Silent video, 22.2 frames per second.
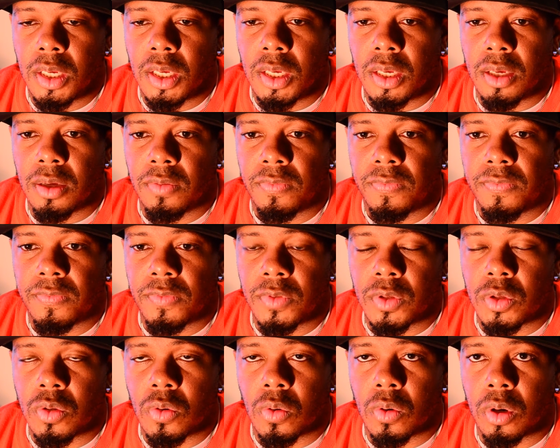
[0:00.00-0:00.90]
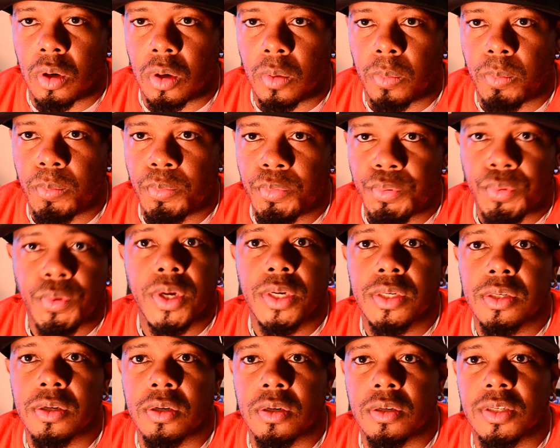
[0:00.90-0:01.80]
if your
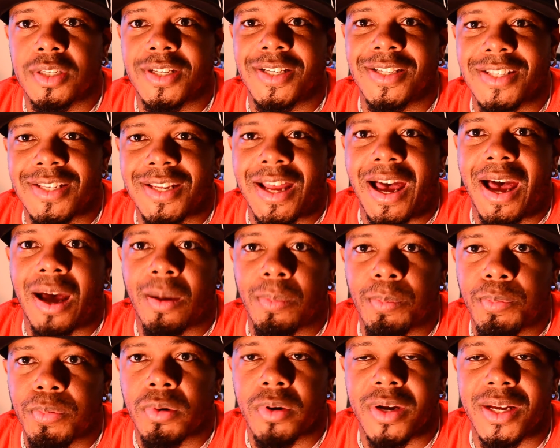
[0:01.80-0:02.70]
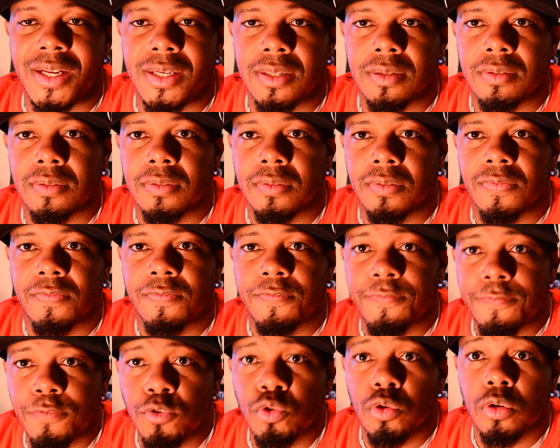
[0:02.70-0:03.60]
printer does not print
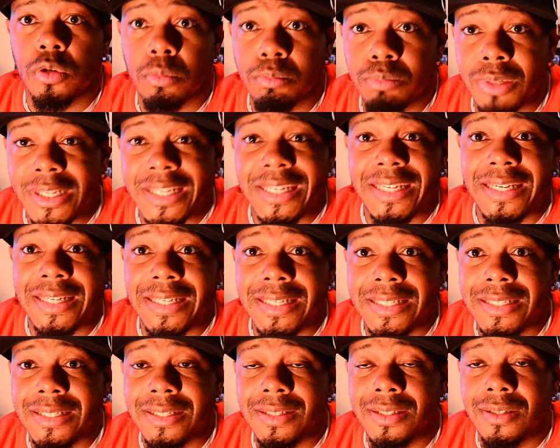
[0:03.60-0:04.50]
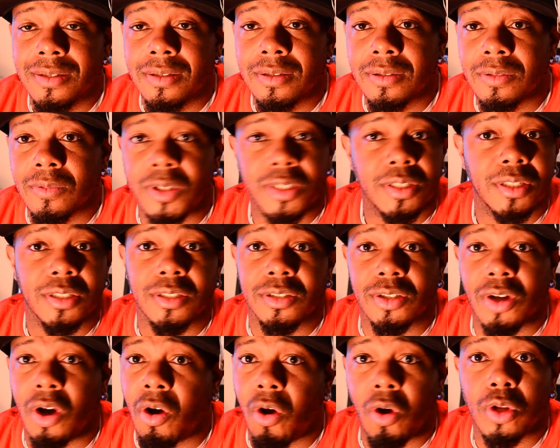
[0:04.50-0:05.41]
full bleed, which is
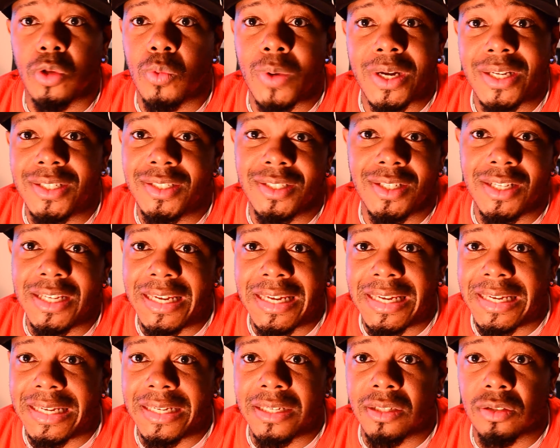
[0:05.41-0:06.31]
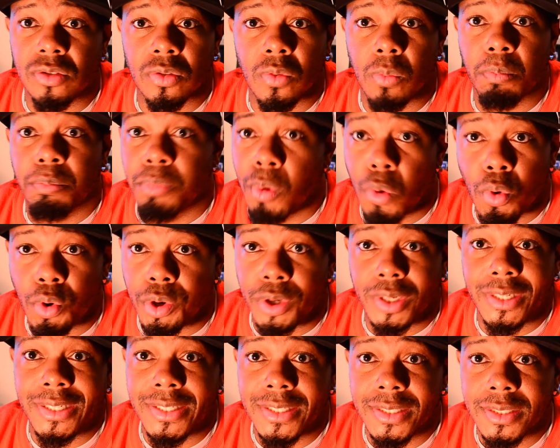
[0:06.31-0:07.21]
all the way to the end,
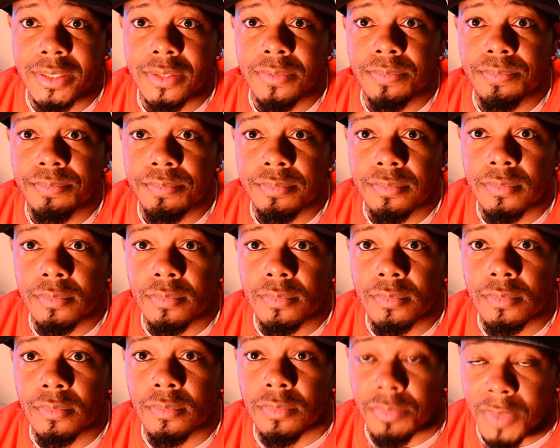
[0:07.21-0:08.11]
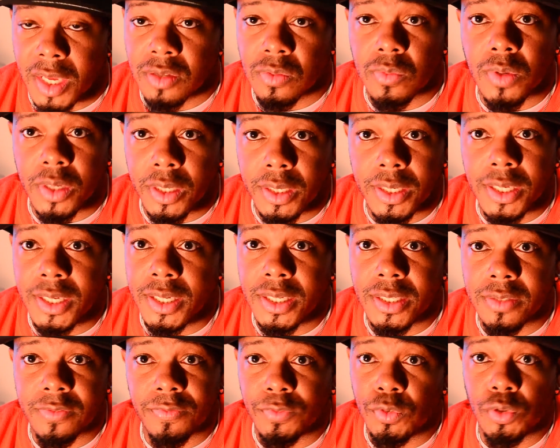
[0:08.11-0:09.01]
borderless, that's what it is,
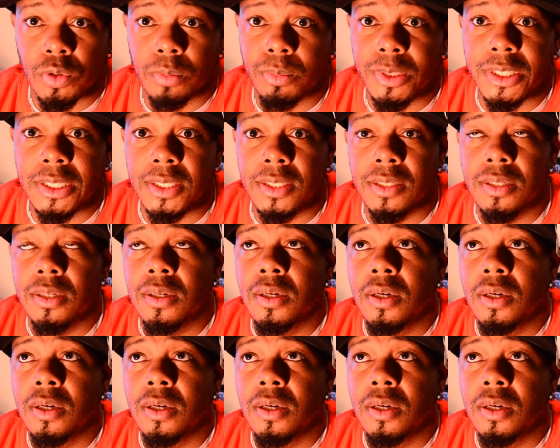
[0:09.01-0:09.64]
full bleed,